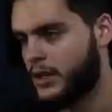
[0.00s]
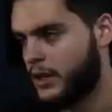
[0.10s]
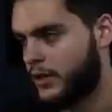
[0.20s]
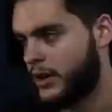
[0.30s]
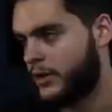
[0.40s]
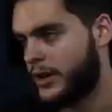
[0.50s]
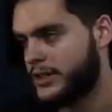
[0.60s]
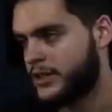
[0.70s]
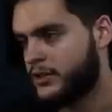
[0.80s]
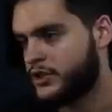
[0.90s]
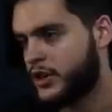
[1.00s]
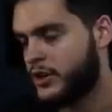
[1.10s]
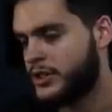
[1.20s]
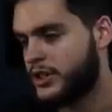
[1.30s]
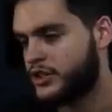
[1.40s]
All right. He's gonna try
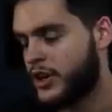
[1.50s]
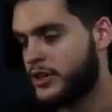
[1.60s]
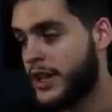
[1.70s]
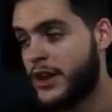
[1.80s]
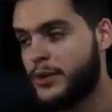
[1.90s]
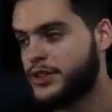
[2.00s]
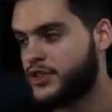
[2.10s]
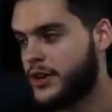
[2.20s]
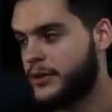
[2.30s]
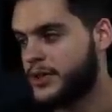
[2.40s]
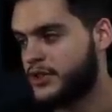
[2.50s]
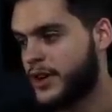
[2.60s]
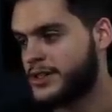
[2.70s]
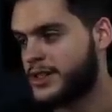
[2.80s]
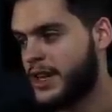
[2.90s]
to. I know what he's gonna try to do. He's gonna try to
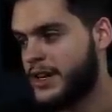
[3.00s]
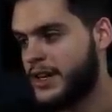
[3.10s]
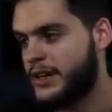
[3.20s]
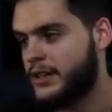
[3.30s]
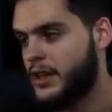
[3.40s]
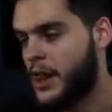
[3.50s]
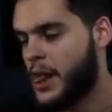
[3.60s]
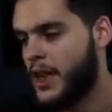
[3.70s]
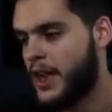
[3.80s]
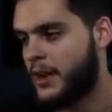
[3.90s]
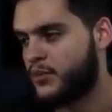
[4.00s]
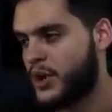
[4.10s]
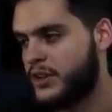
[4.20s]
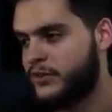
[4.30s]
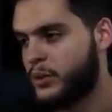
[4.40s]
slant 80, and I'm
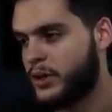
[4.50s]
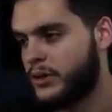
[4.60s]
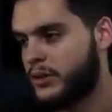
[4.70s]
ready for it.